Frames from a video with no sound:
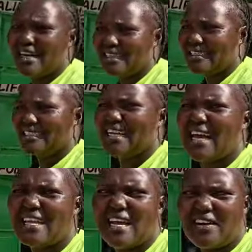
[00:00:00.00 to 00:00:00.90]
And
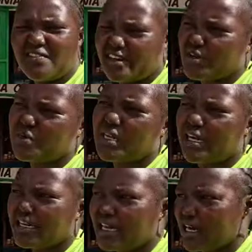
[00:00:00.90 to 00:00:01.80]
I have around
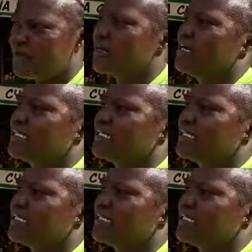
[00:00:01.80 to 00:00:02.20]
an hour